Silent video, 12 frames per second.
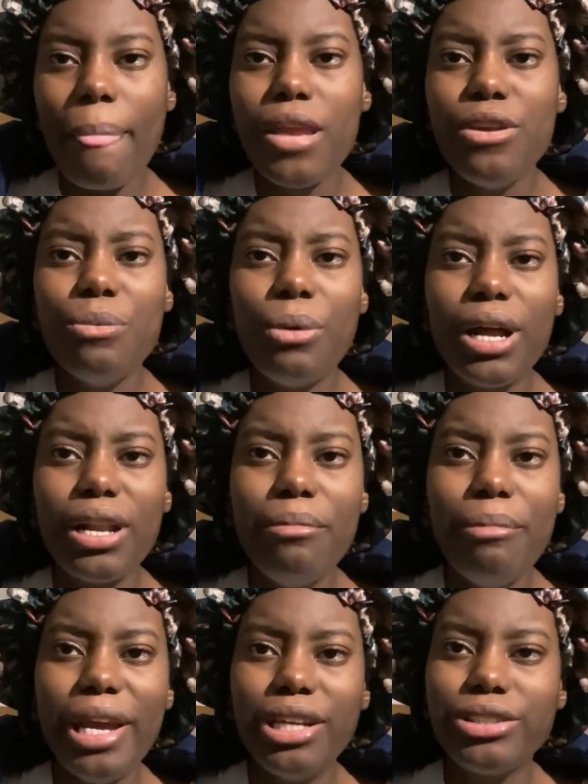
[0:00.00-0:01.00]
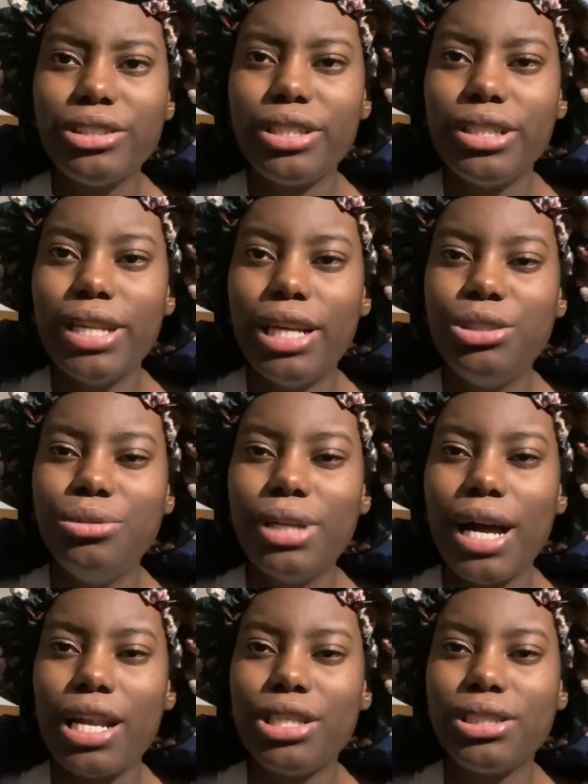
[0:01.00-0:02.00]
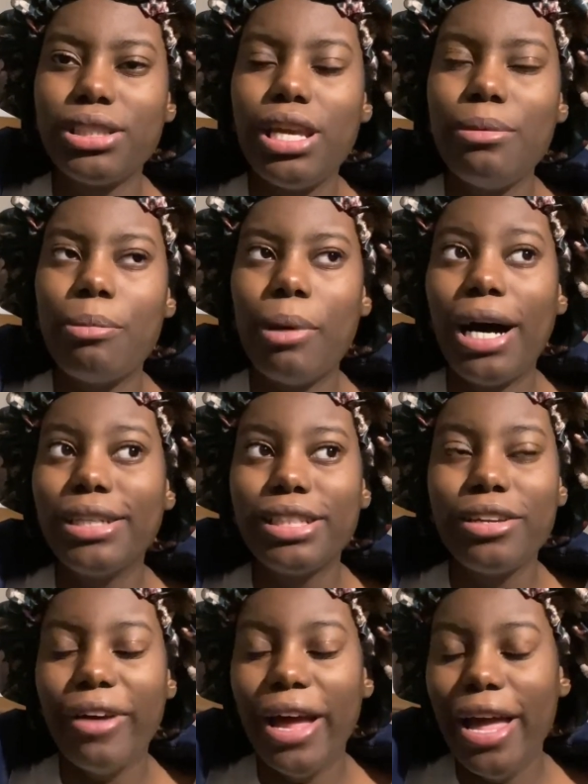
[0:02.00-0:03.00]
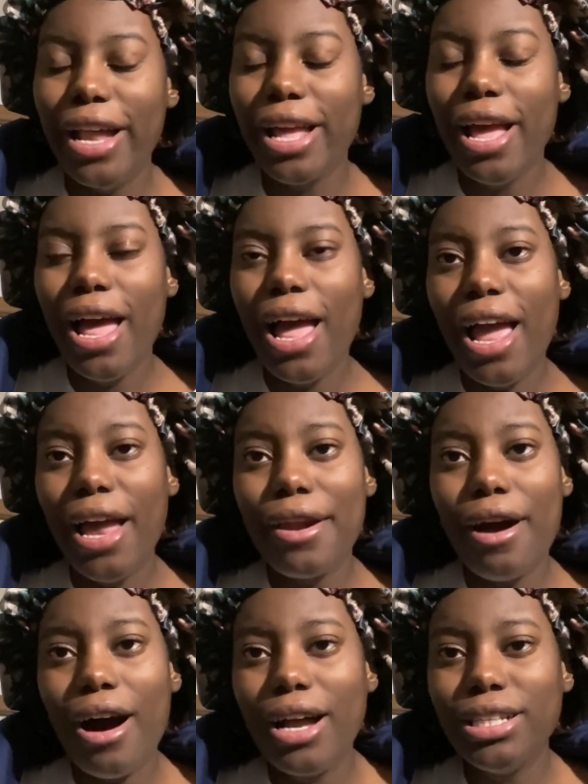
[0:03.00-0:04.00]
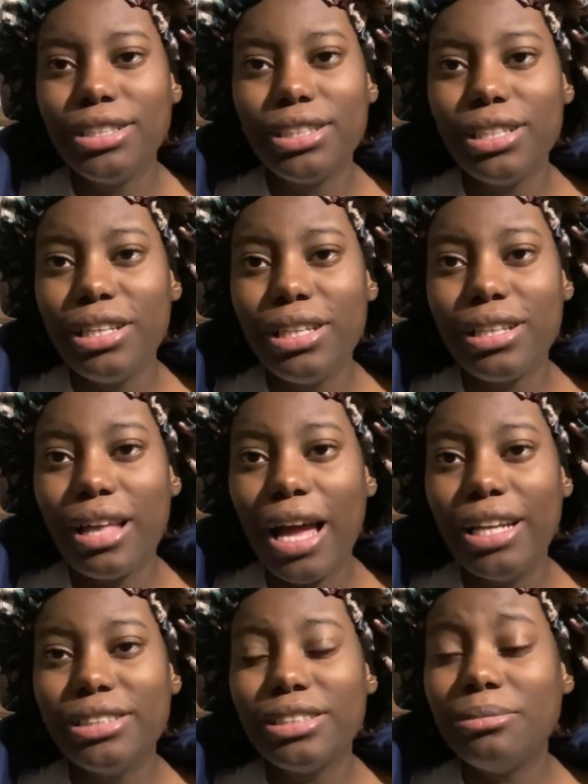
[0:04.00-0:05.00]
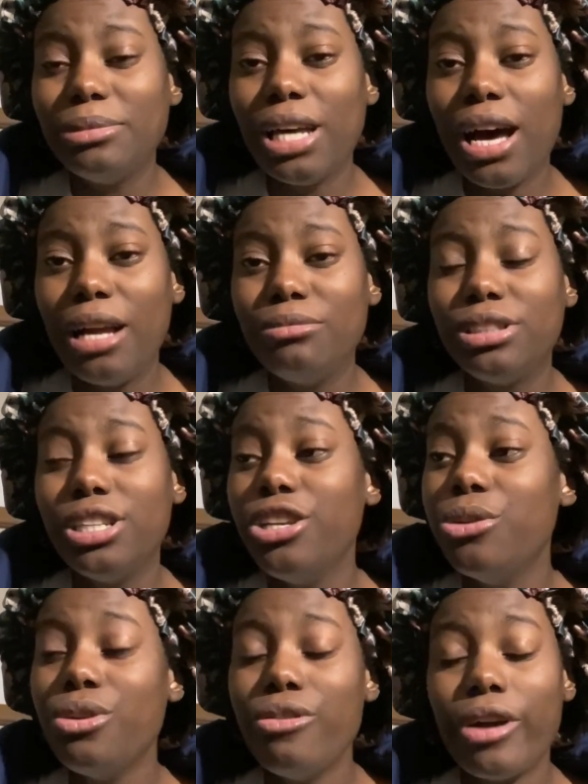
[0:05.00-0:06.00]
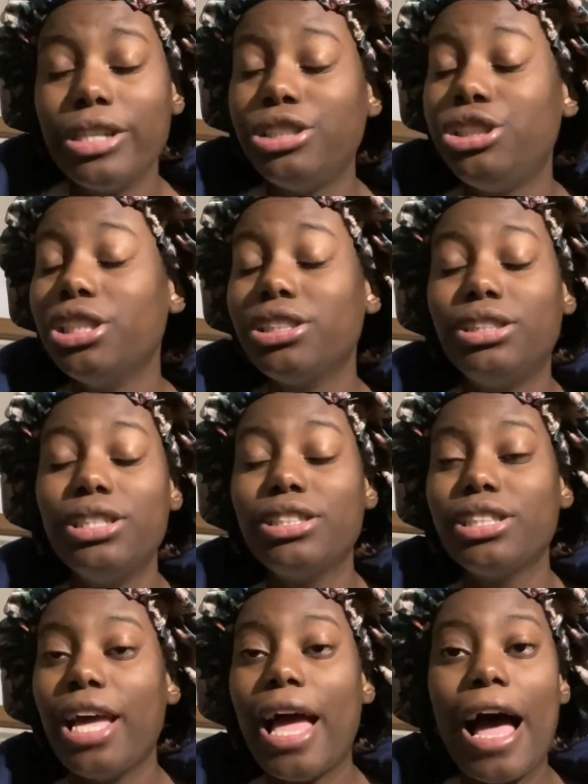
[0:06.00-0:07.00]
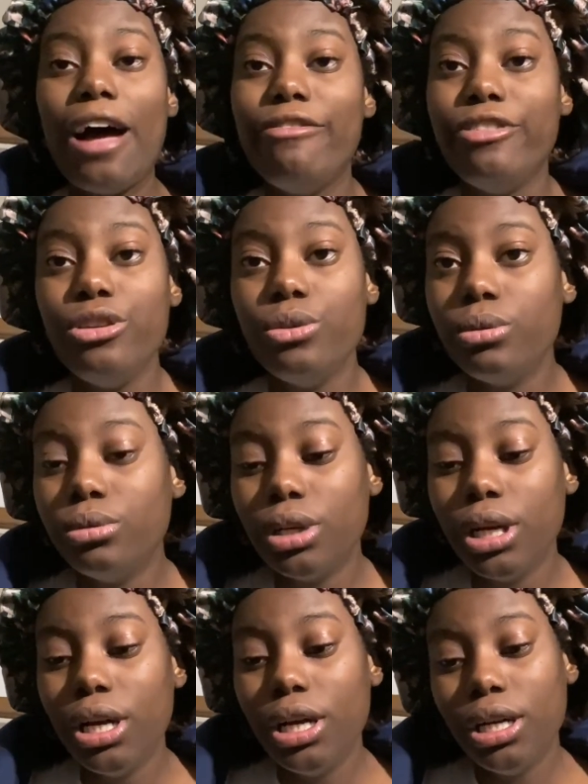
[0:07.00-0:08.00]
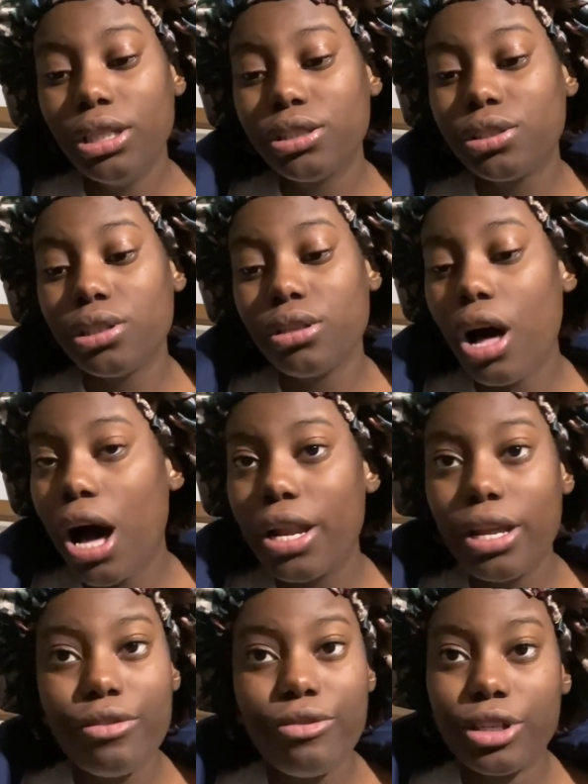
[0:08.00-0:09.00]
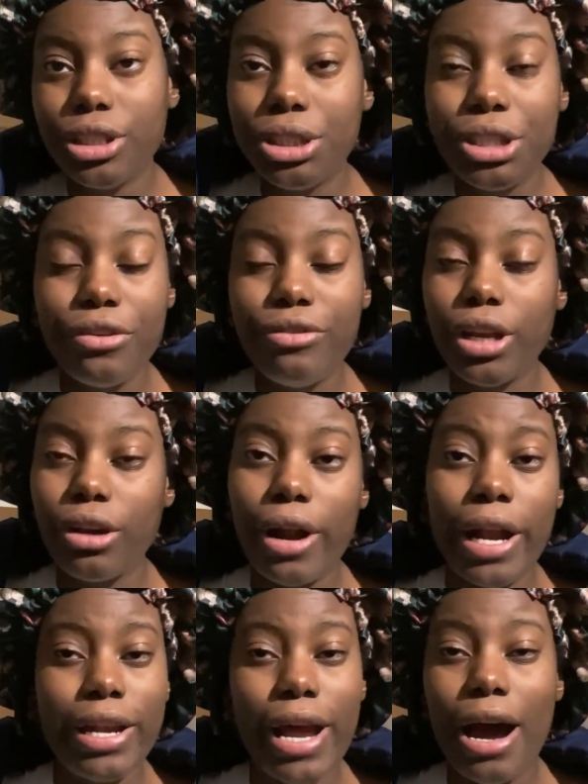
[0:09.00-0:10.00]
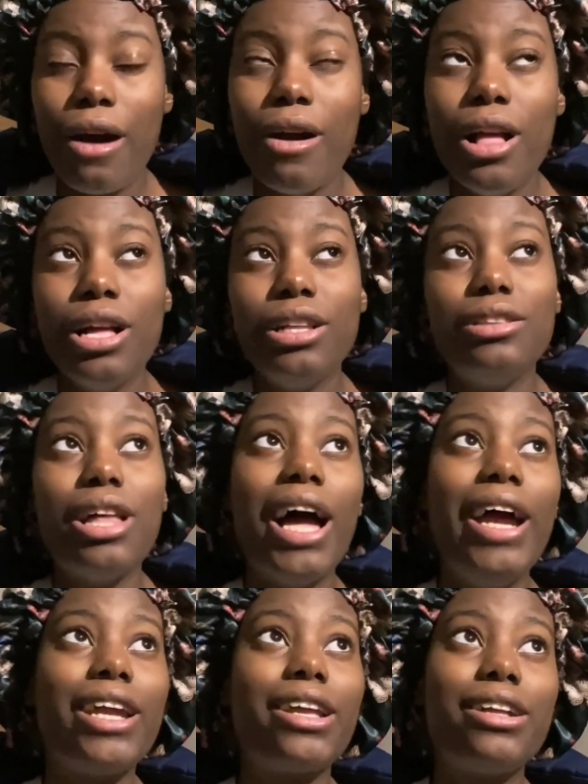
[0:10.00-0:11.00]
you want to make sure that you kind of just keep a positive head. And honestly, like, sometimes the universe just doesn't have you slotted for shifting right now. Like,